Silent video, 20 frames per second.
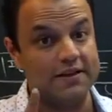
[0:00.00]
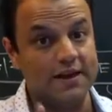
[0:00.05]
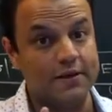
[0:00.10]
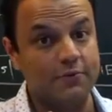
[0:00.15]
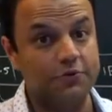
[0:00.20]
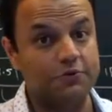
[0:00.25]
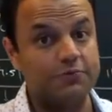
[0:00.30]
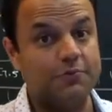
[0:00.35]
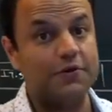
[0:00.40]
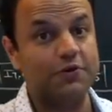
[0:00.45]
That
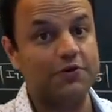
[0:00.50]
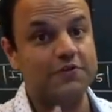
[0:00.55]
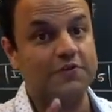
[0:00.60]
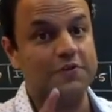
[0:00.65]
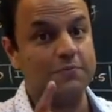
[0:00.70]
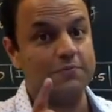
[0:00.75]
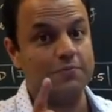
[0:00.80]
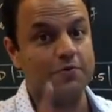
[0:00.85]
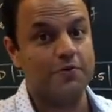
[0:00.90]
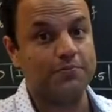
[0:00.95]
was because of
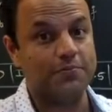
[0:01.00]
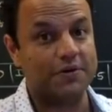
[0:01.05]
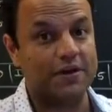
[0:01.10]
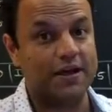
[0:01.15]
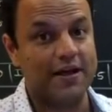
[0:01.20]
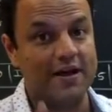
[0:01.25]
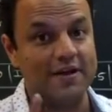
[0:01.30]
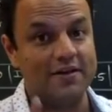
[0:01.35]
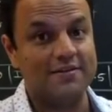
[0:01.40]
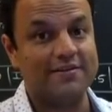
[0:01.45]
the property
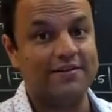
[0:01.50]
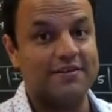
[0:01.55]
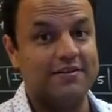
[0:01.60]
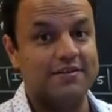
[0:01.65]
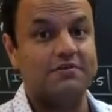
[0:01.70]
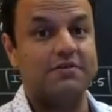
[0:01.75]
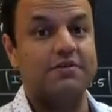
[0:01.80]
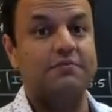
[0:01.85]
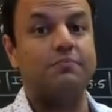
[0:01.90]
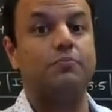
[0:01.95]
RST
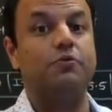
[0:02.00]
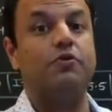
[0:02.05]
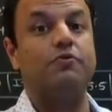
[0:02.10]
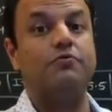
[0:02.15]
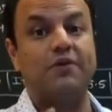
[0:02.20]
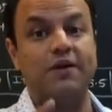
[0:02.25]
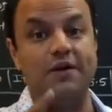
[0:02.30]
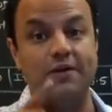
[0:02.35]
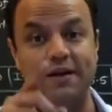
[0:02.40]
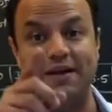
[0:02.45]

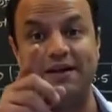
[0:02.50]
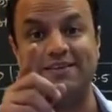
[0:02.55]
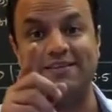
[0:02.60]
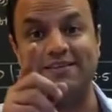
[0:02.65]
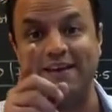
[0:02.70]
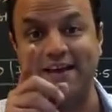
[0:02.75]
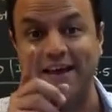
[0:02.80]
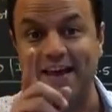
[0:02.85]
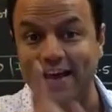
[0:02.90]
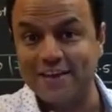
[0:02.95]
7.5
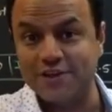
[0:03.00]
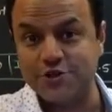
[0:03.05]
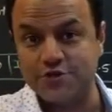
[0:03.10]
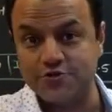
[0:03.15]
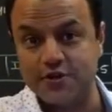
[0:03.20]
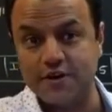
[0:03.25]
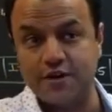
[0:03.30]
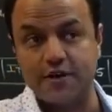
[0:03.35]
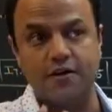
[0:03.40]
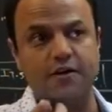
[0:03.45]
is edge
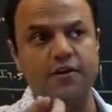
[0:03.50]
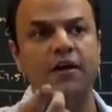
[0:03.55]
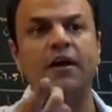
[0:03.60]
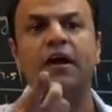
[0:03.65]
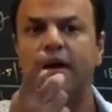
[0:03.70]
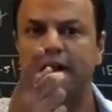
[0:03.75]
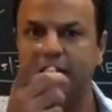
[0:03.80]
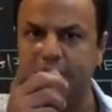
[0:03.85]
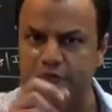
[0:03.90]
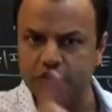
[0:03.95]
triggered.
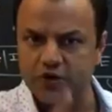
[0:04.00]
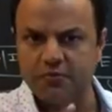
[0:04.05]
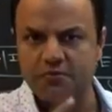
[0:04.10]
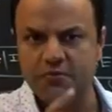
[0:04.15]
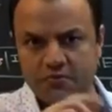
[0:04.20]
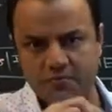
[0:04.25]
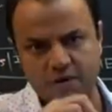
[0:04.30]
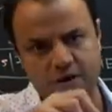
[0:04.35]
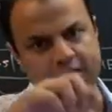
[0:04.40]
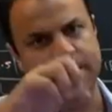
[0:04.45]
If you
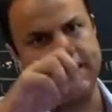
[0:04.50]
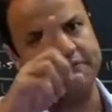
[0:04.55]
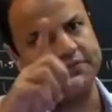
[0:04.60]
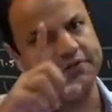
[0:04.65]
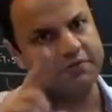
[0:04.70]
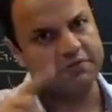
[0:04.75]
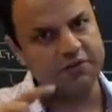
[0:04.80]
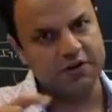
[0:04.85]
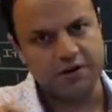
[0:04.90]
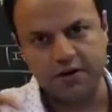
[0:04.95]
remember, I have
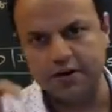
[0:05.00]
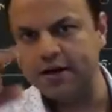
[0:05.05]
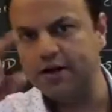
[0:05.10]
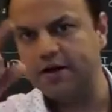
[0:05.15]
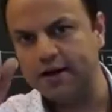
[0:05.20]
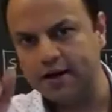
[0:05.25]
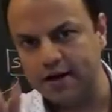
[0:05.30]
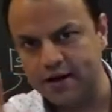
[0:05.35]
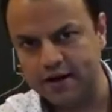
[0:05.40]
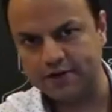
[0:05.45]
given a
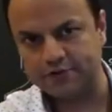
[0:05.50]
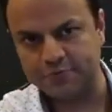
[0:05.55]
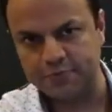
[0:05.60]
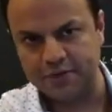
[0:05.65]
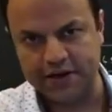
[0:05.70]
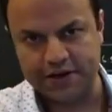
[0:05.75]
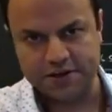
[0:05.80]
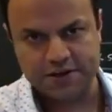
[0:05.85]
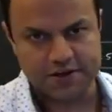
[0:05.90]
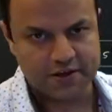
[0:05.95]
detailed
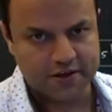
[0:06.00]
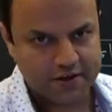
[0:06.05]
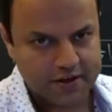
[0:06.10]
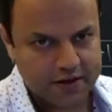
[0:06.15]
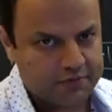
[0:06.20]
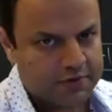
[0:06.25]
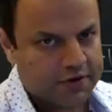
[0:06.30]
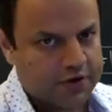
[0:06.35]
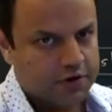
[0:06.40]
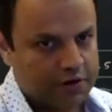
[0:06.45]
explanation in
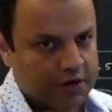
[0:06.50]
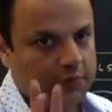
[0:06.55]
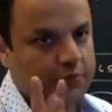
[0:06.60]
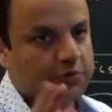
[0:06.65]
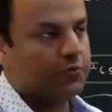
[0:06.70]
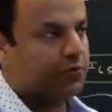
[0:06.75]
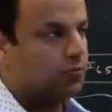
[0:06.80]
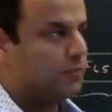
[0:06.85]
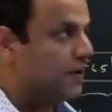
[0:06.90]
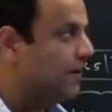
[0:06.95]
that video. That was
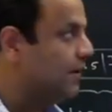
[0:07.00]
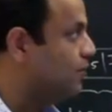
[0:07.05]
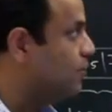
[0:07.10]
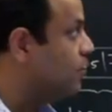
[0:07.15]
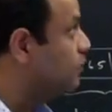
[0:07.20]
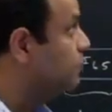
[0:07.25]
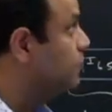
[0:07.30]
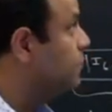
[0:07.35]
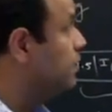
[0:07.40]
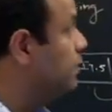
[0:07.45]
a very
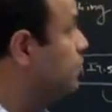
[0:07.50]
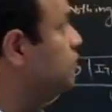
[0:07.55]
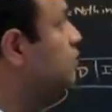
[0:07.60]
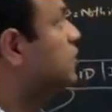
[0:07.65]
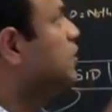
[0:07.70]
long video.